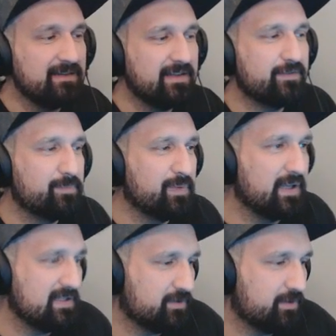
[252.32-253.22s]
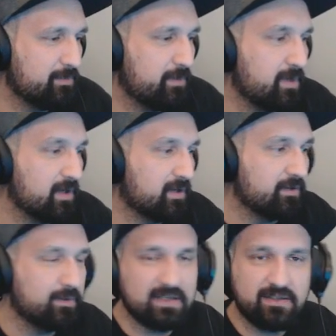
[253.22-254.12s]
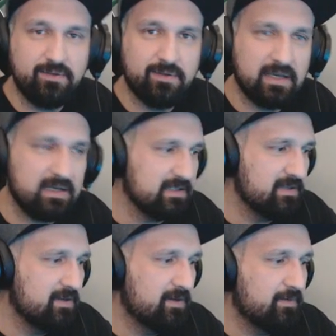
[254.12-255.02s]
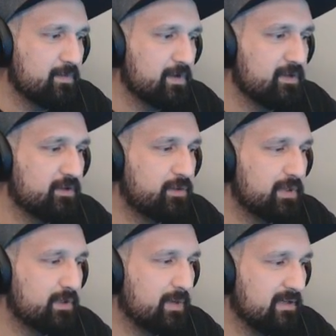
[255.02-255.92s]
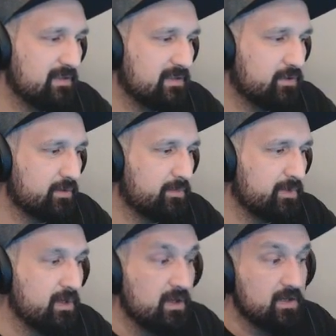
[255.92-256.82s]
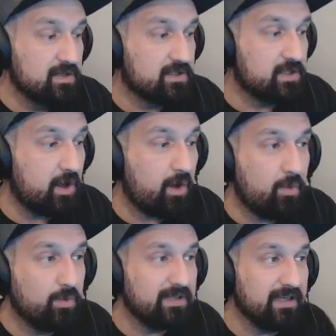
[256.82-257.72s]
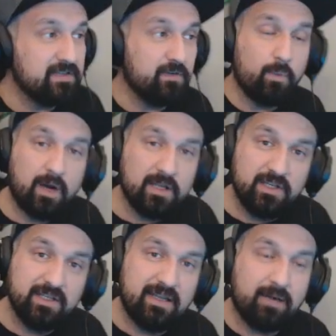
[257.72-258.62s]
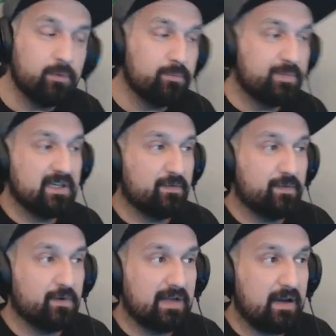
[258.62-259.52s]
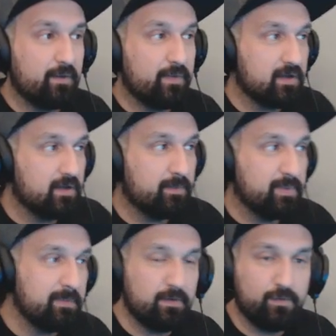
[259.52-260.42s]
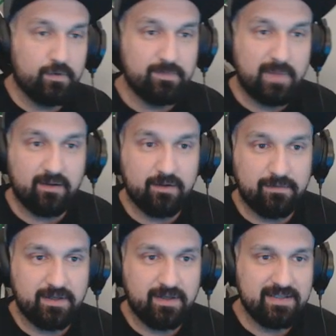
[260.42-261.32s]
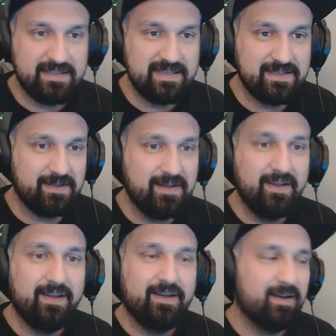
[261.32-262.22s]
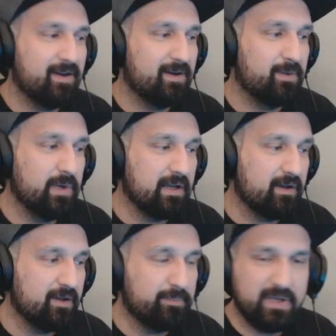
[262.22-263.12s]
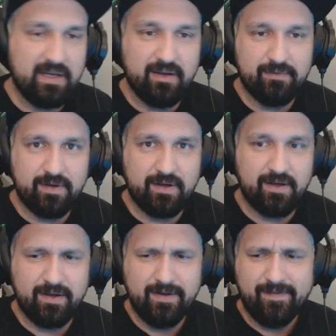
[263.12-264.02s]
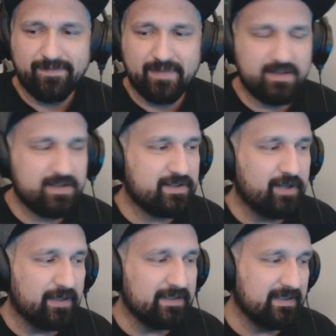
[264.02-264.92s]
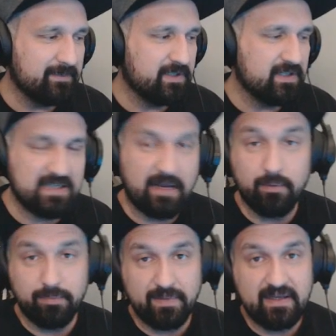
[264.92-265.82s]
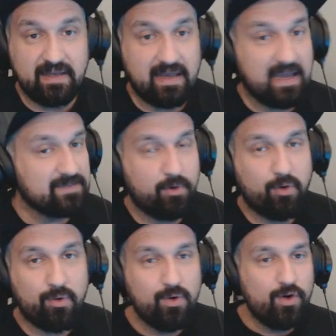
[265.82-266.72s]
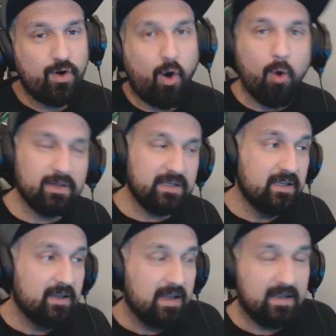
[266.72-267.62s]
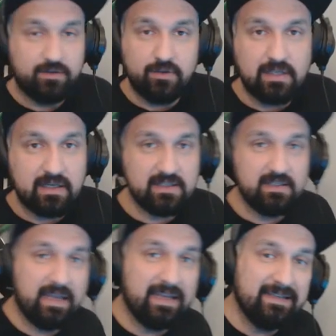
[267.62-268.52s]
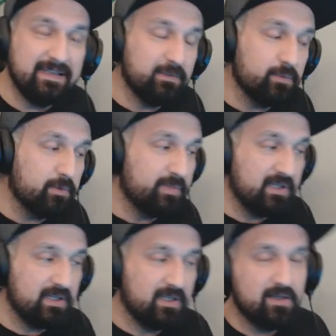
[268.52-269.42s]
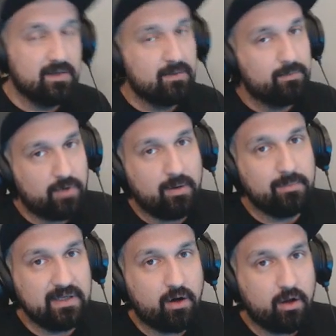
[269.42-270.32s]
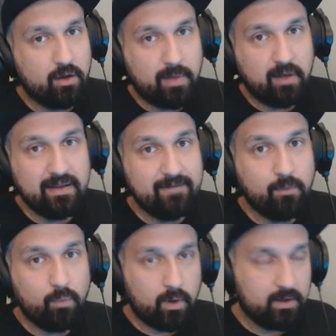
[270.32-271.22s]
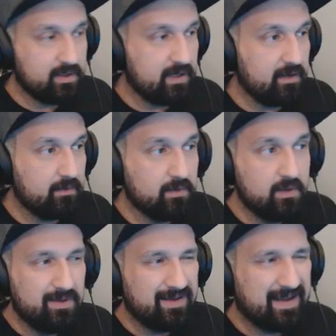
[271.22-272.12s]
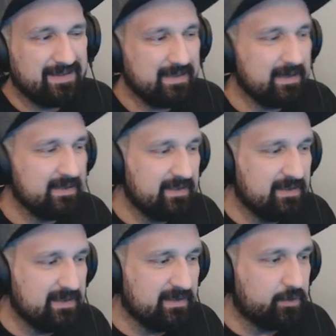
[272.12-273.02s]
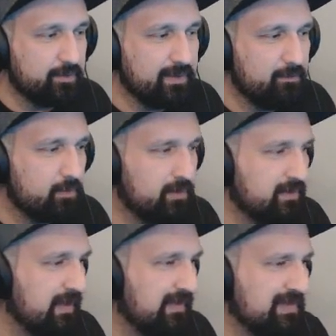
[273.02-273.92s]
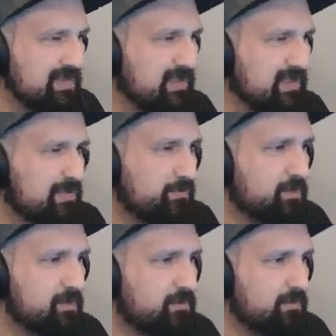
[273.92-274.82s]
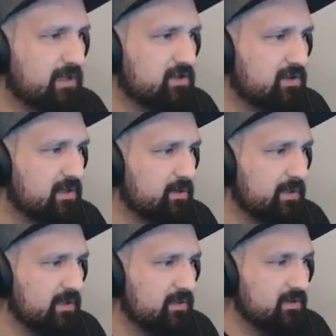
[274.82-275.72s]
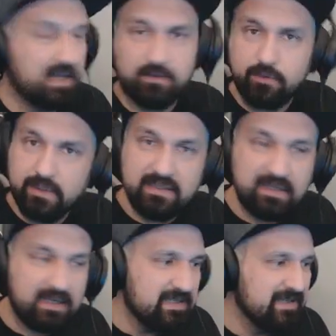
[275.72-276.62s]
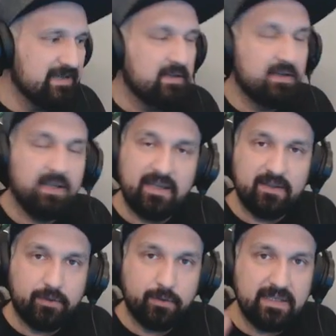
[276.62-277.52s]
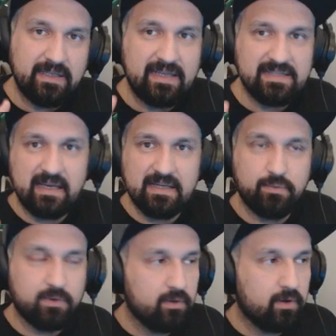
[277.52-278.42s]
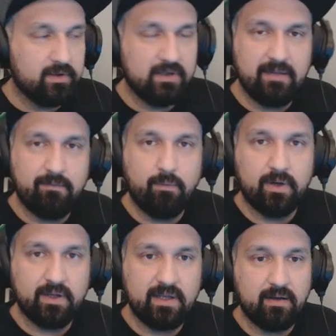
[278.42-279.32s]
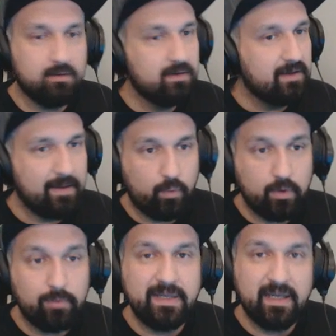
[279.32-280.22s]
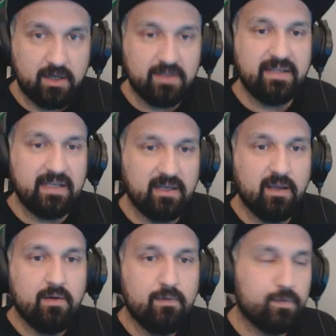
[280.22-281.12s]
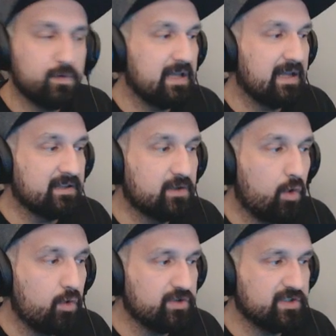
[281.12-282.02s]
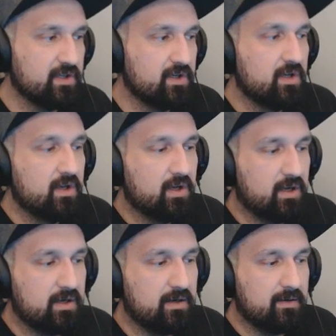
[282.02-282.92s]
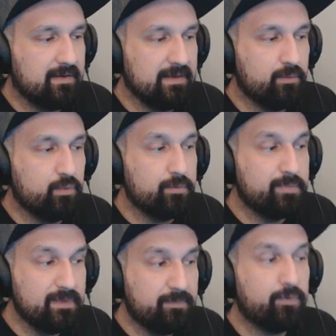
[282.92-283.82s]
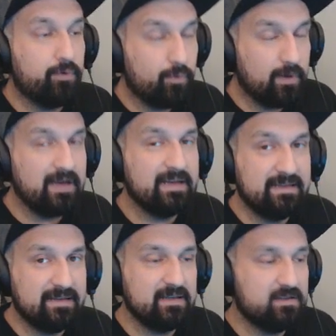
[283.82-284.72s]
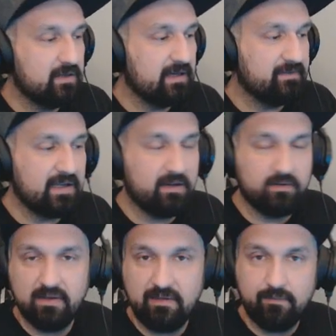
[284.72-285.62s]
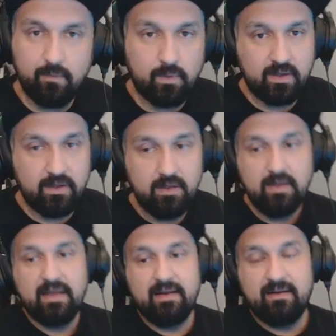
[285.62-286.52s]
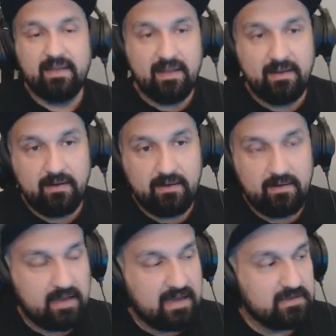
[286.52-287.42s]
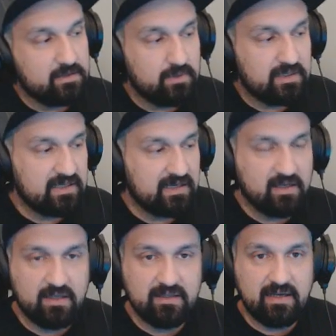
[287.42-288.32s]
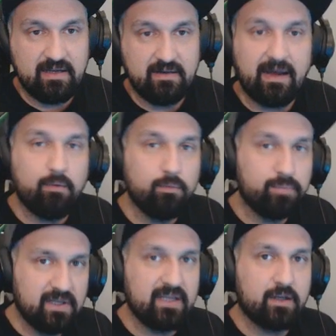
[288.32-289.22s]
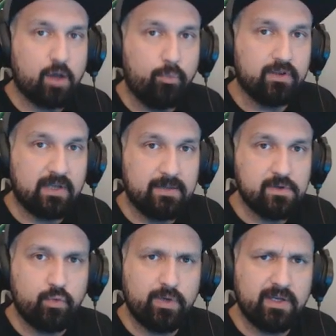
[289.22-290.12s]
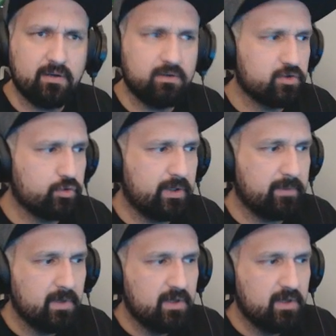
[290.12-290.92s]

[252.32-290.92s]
even play this tournament, but congrats to you guys for doing great in this tournament. So thanks for watching. That will be it for now. I'm not gonna play my first battle of the season uh, without a bit of uh, studying, because I will play X-Bow only, and two thousand eighteen will be probably all about level one account. I think I need like three more days for the new legendary. Yeah, three days. In three days guys, we'll go on the level one account and we'll be hunting for that ghost. Uh, it would be pretty nice to have that on the level one, and then as soon as I got that, I will play a couple times a week on stream